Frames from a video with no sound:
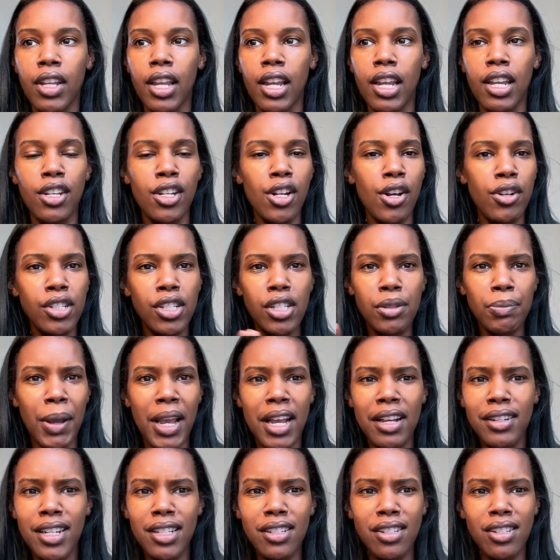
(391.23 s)
Just pay
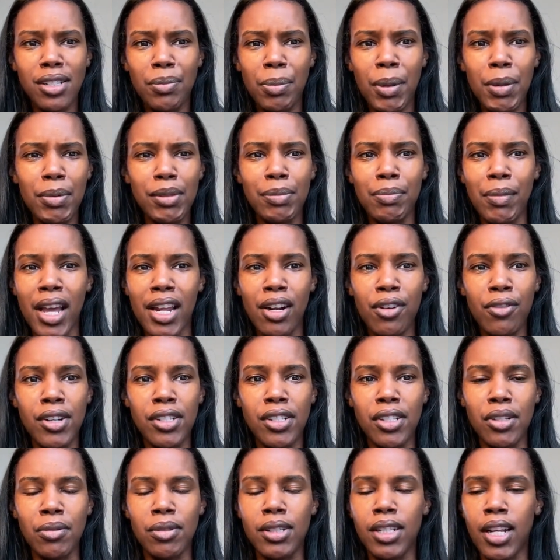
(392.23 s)
attention to people's
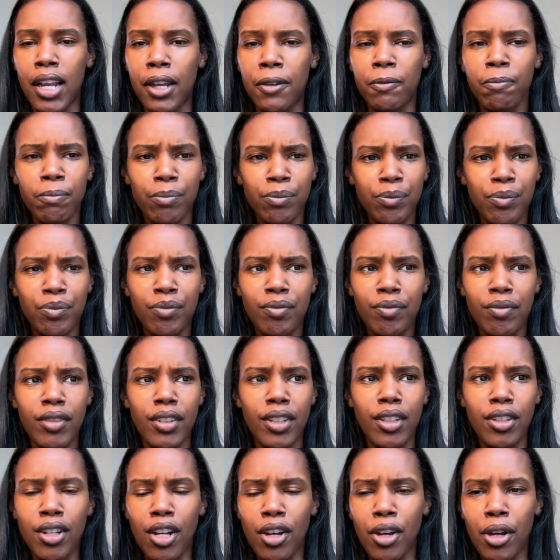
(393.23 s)
mannerisms. Like,
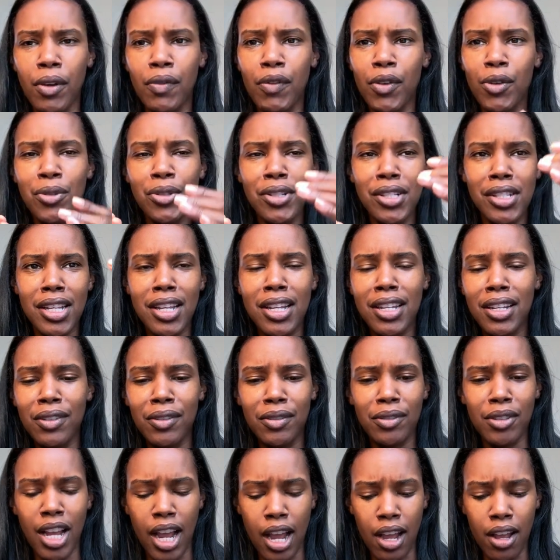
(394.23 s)

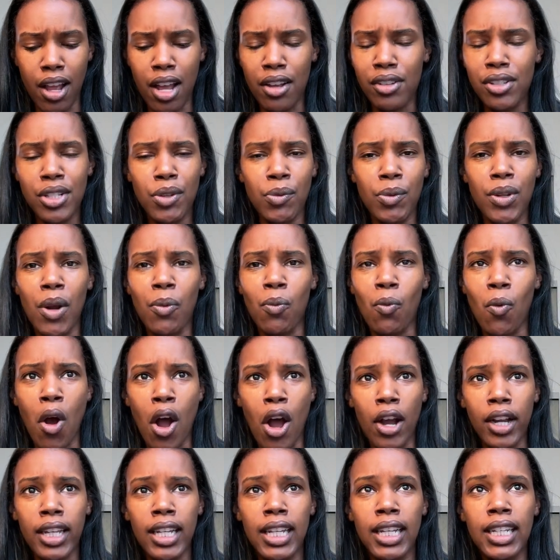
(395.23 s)
if I'll see when I'm
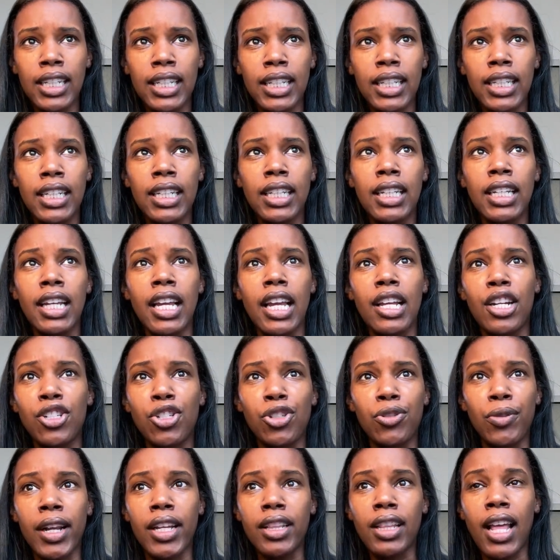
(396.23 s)
walking in a
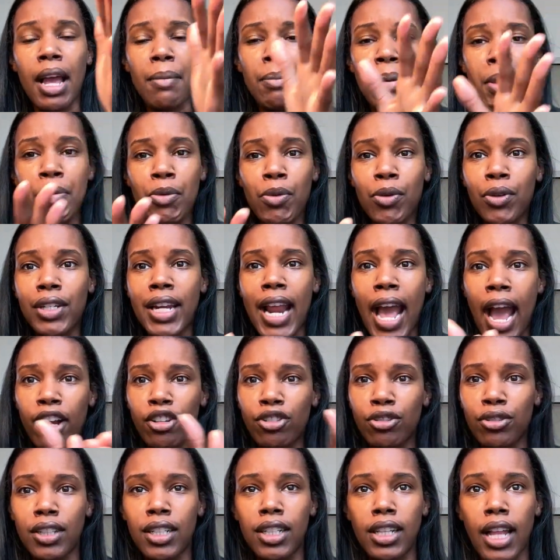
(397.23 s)
straight line, people will
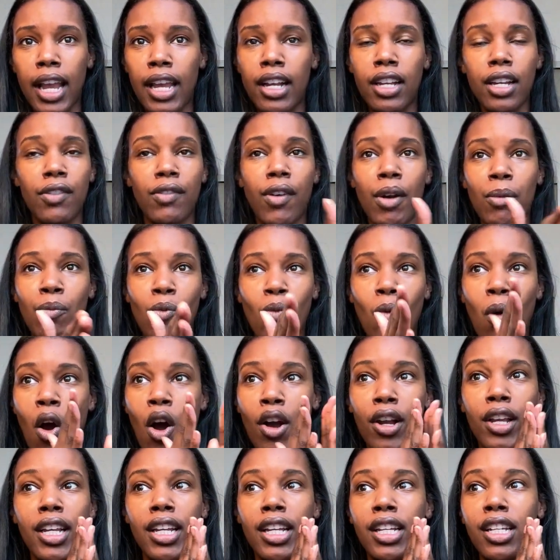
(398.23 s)
naturally, like if I'm
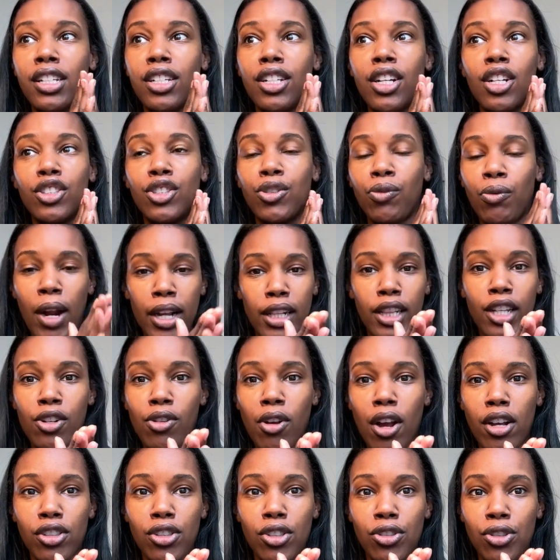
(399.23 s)
walking directly
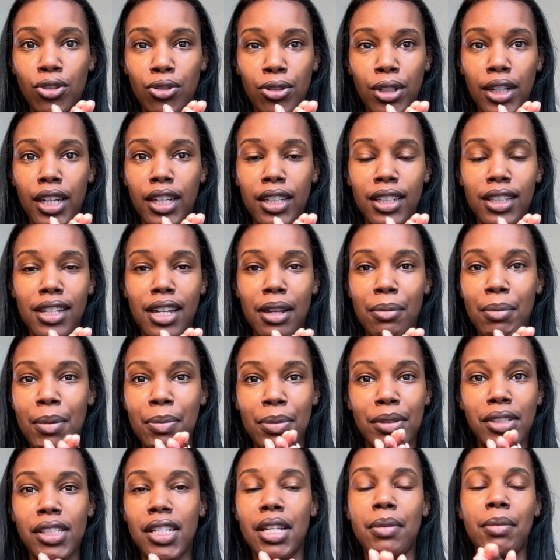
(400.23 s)
across the street and
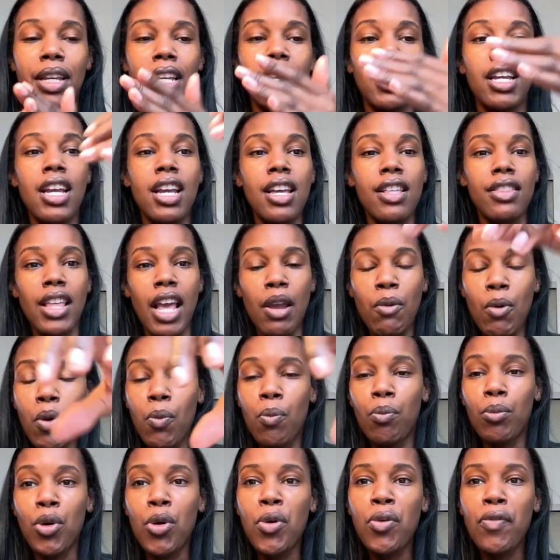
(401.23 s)
people see me, they will
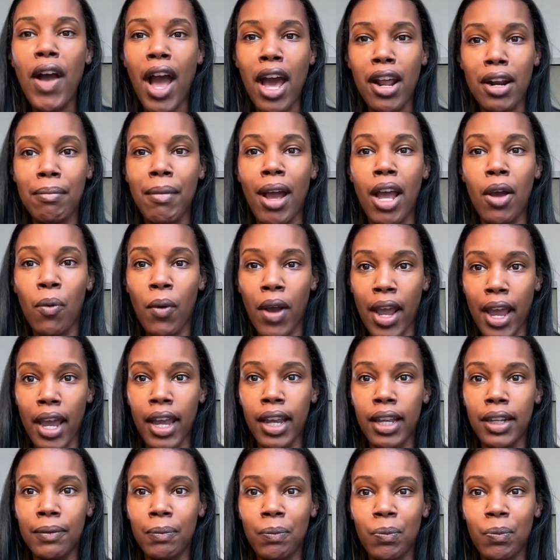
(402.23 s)
move out of my way.